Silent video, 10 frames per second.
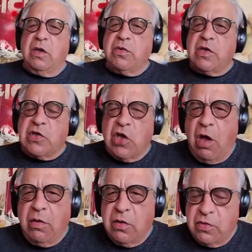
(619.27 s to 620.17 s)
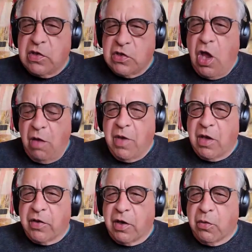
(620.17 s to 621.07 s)
there was a
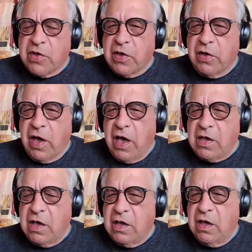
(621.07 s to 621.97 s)
sawmill there, was there not?